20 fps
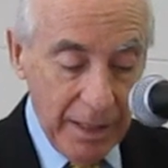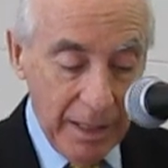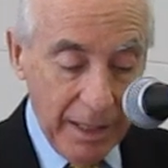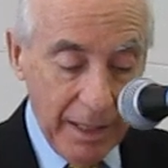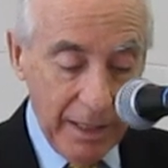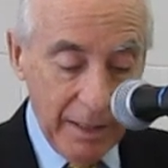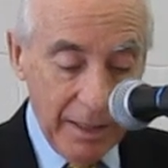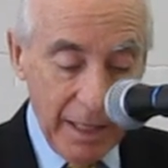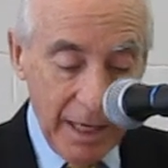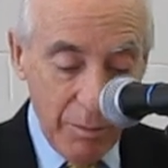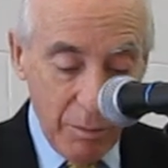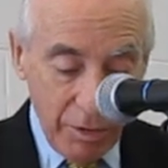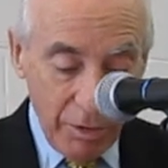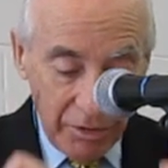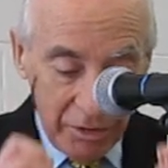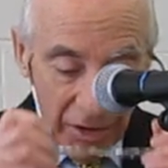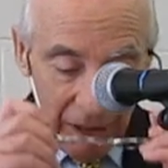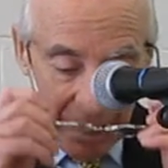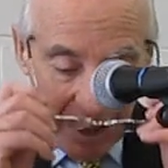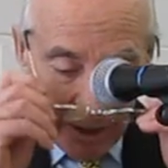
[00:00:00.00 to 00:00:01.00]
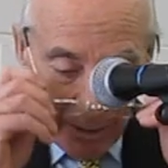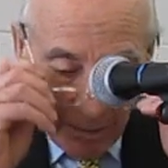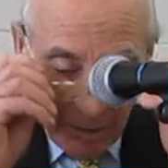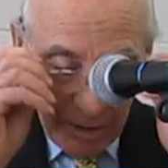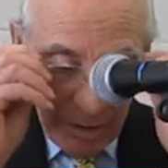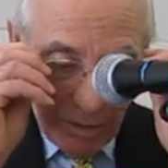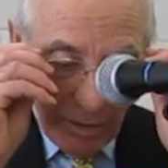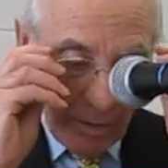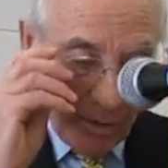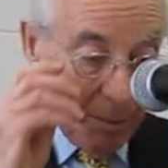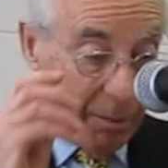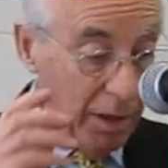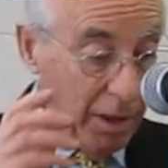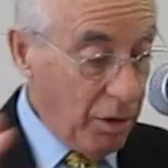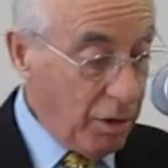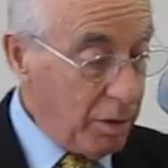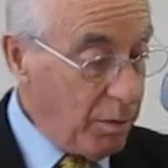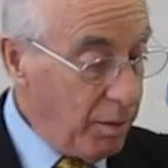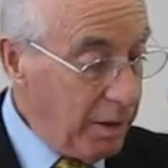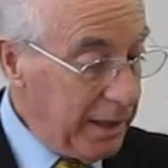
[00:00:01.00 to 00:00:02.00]
And they will see him too. But
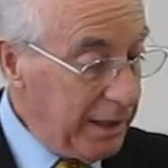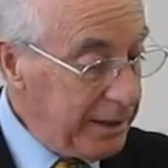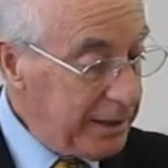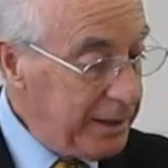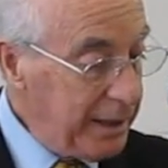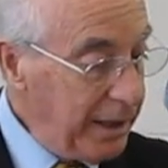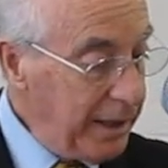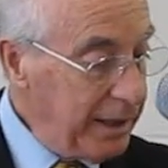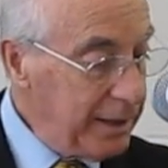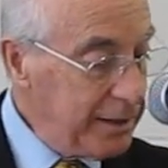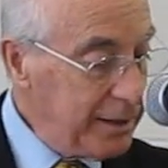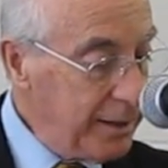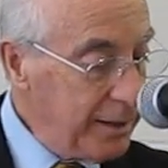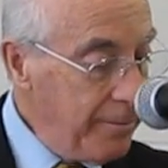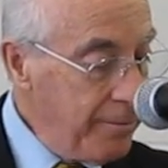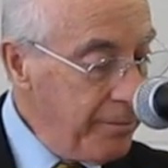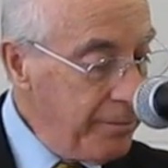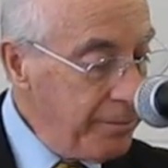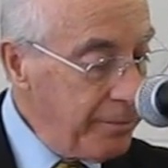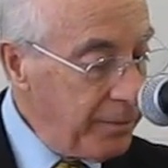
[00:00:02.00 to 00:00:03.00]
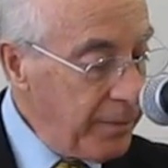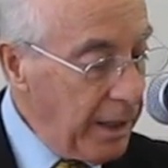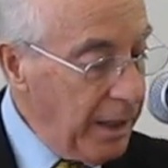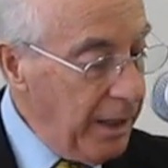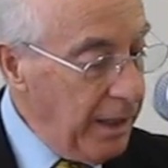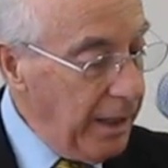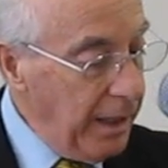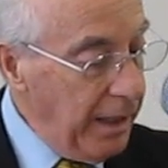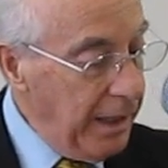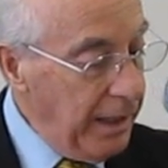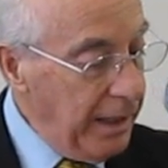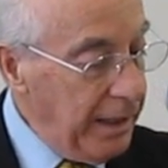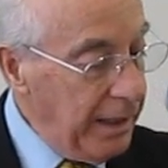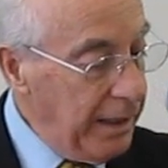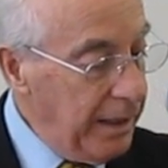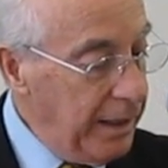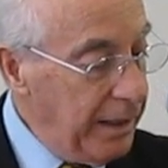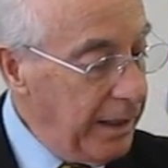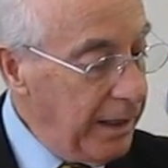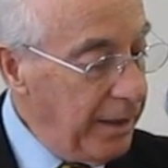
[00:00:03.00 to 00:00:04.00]
look what it says
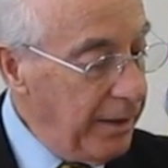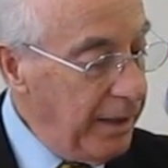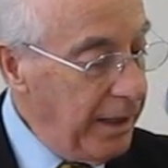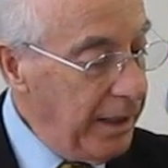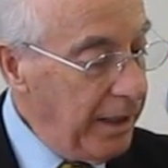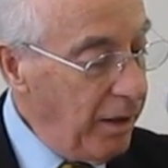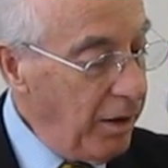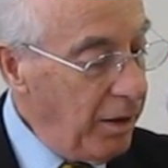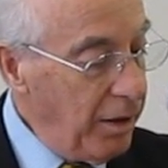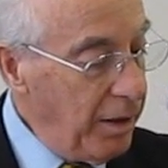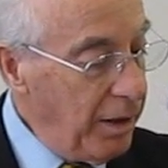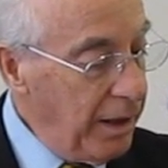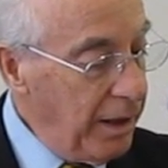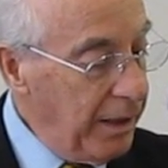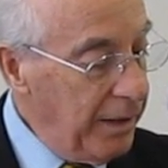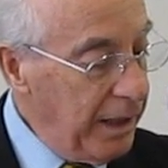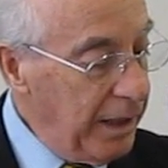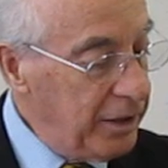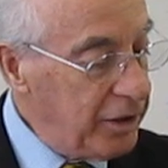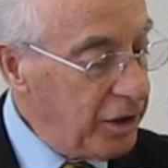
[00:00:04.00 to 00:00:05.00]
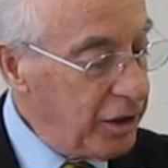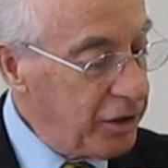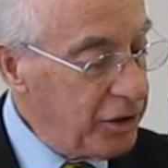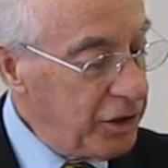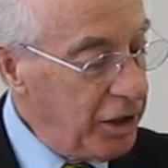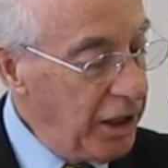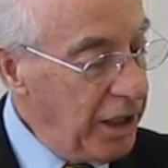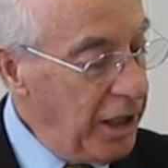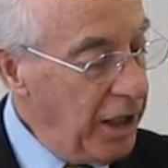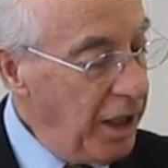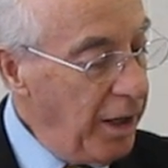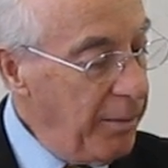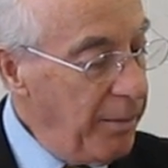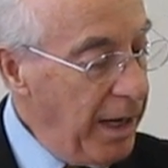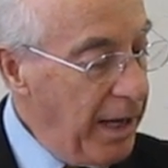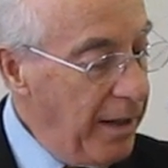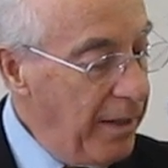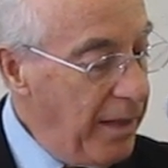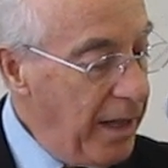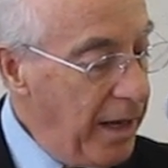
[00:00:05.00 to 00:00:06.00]
and uh, they all, and they shall see him,
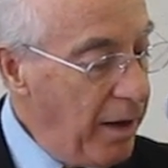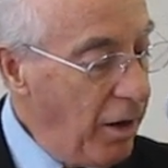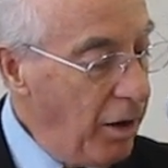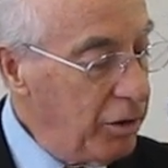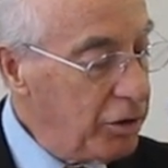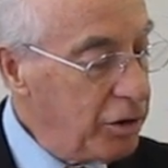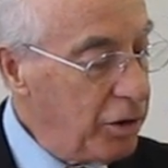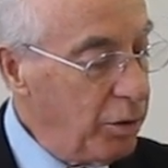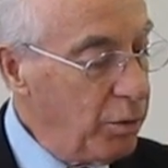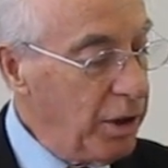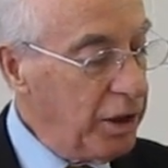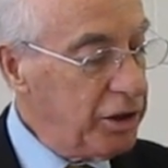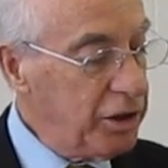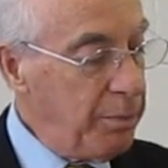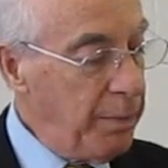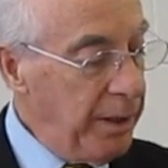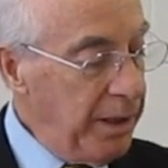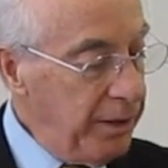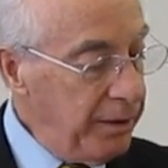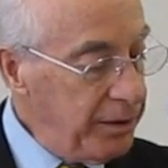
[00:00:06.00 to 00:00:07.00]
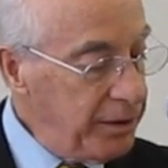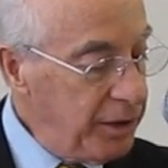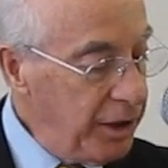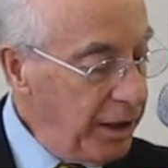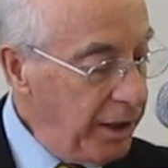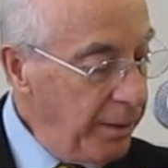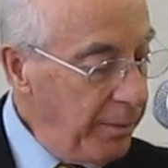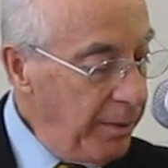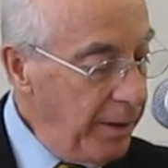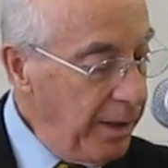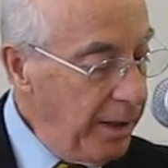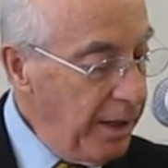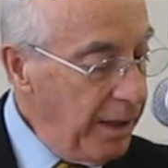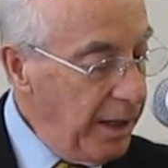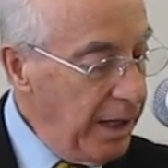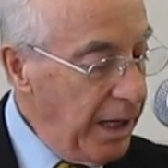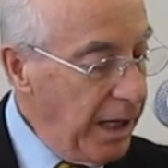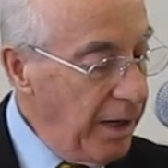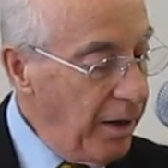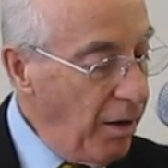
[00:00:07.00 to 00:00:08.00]
and they also which pierced him,
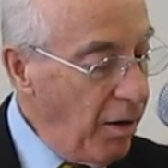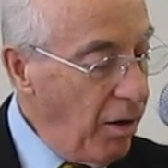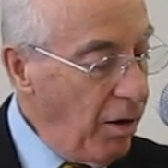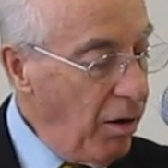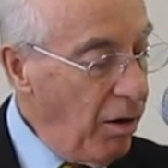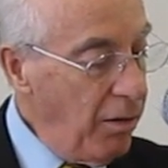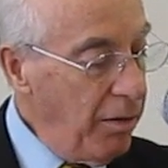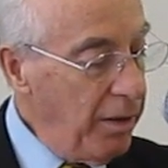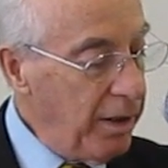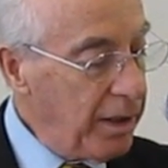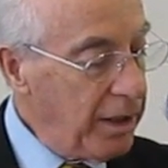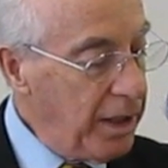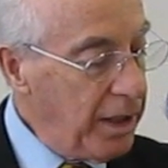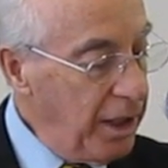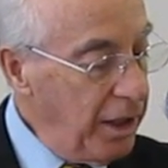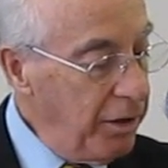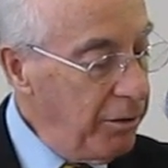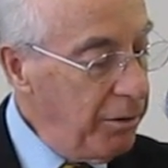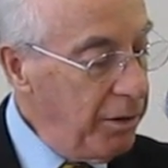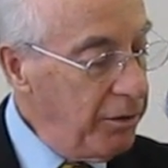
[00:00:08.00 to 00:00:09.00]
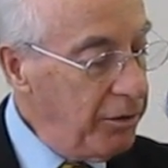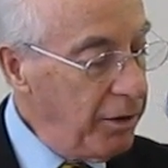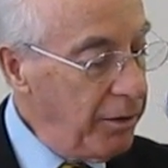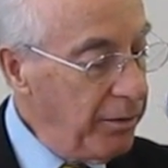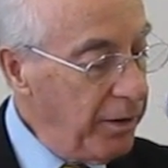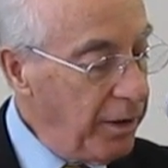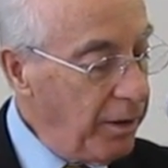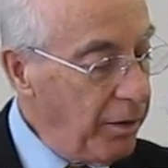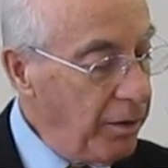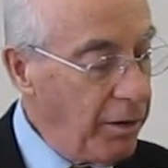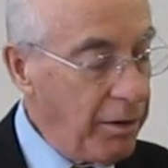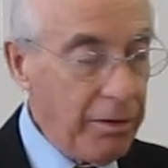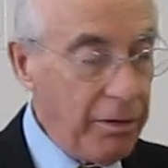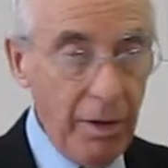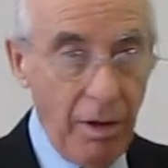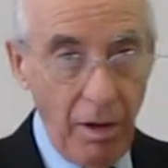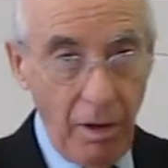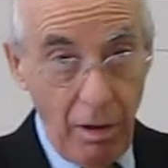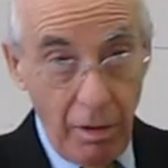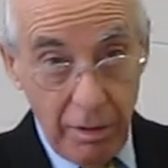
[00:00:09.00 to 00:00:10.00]
and all the kindreds of the
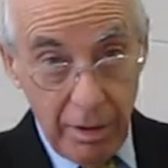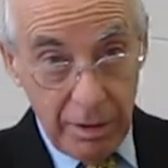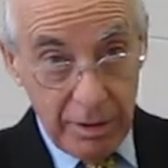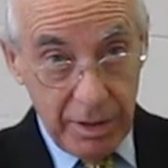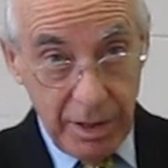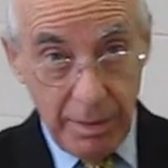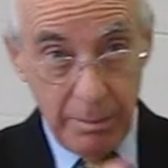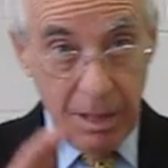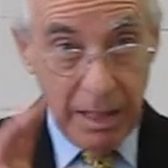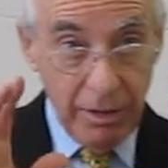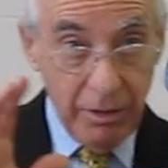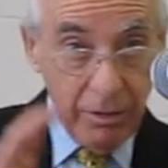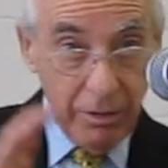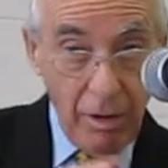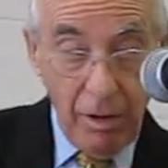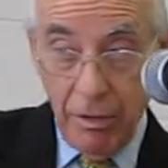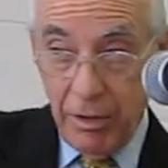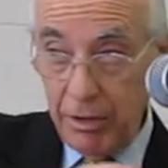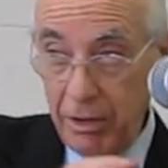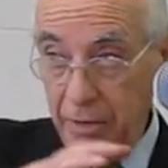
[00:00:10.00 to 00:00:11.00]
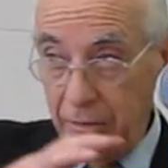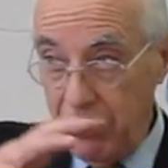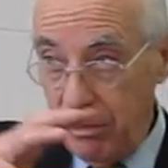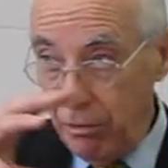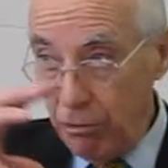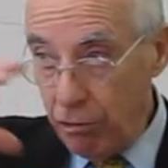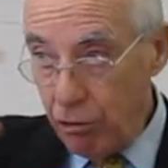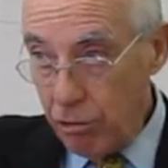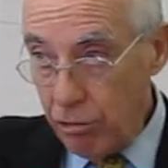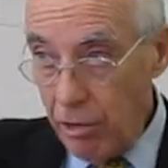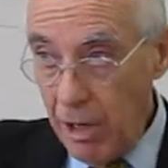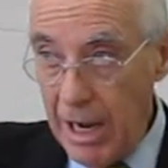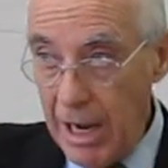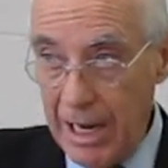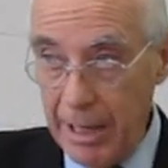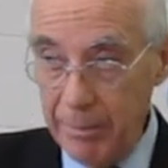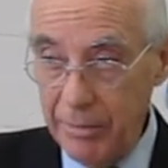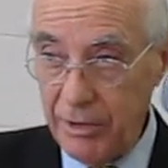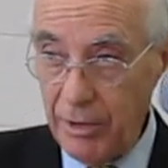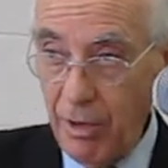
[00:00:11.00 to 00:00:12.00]
earth. All this it means all the different
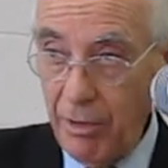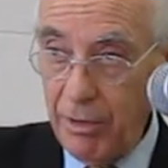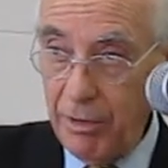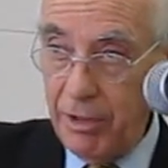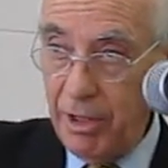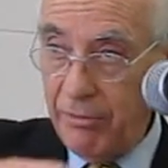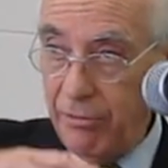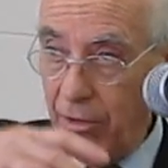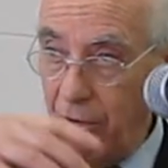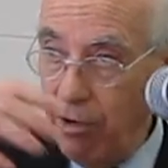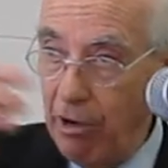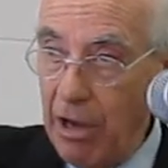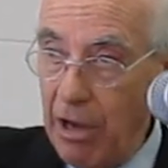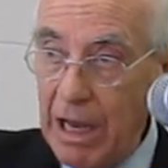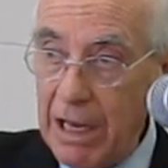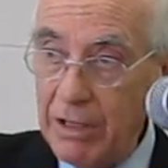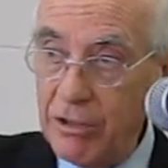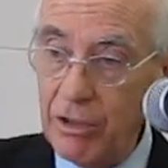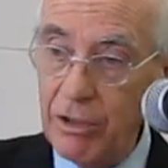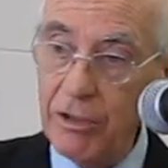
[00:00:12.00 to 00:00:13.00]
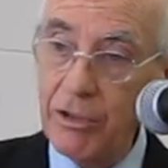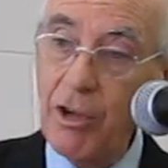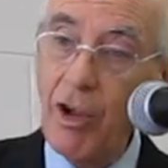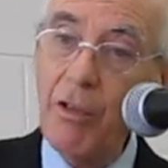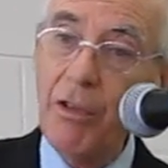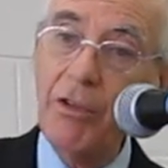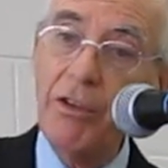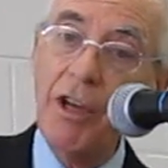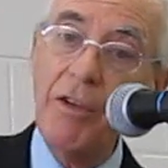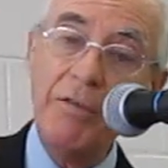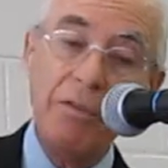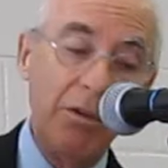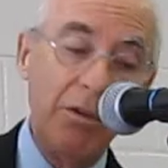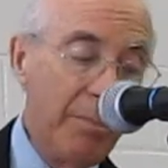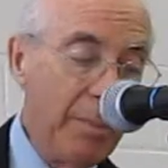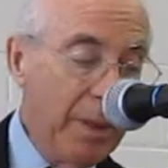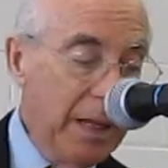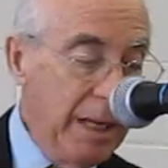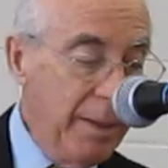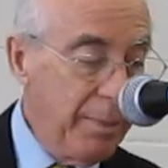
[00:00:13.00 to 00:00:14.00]
tribes, all the different nations, all the
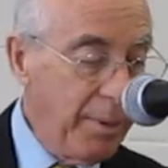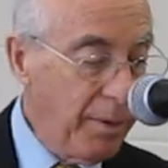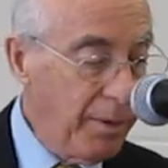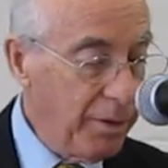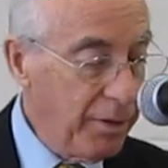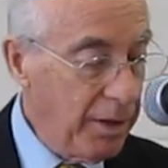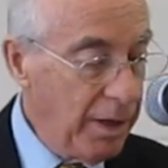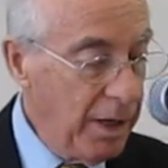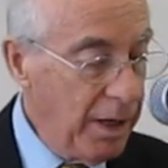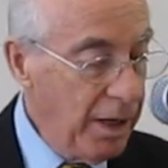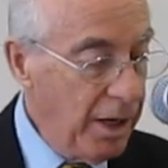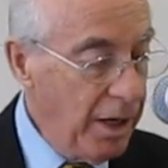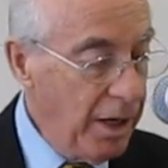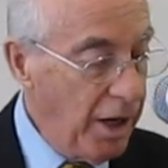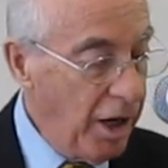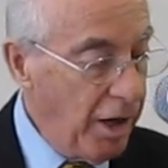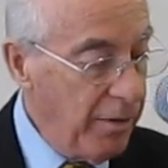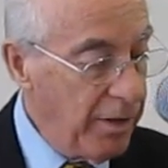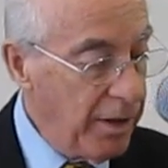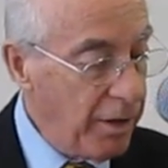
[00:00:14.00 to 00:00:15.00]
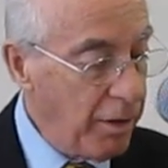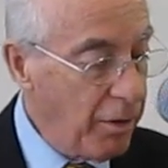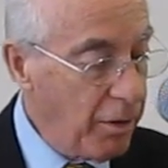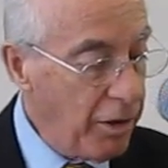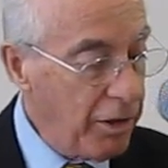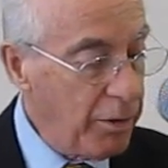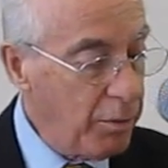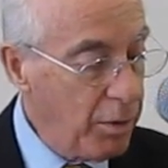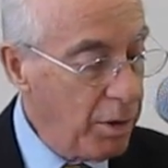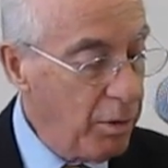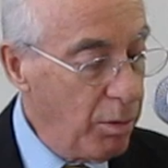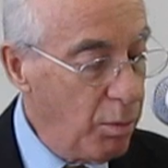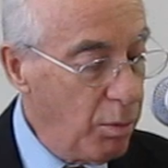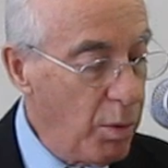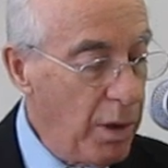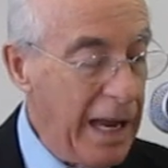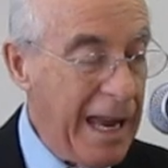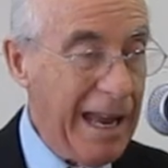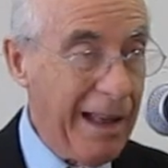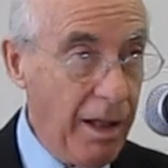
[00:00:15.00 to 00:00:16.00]
different peoples of the earth will
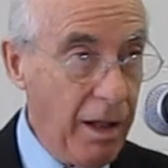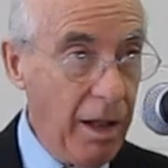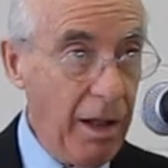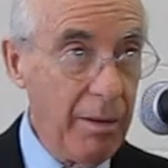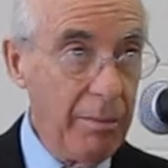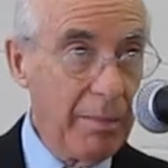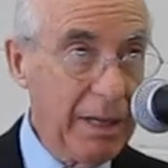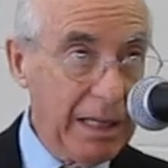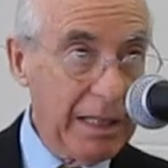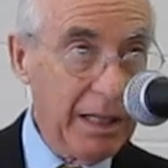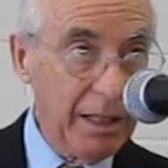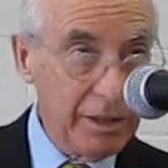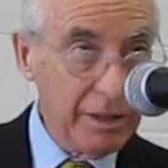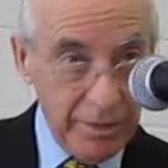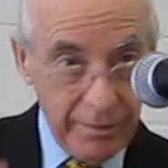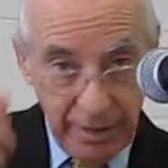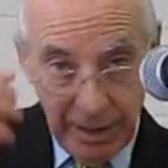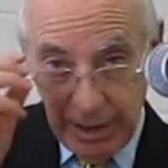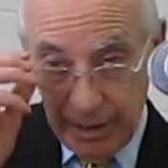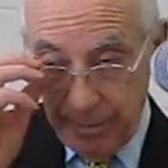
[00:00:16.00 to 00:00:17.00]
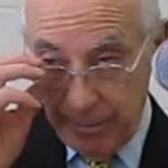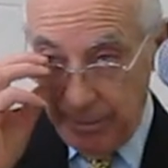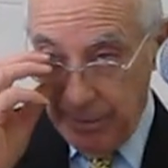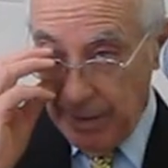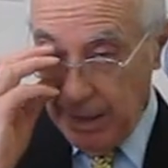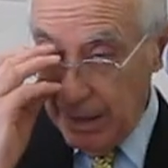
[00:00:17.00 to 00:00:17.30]
wail because of him.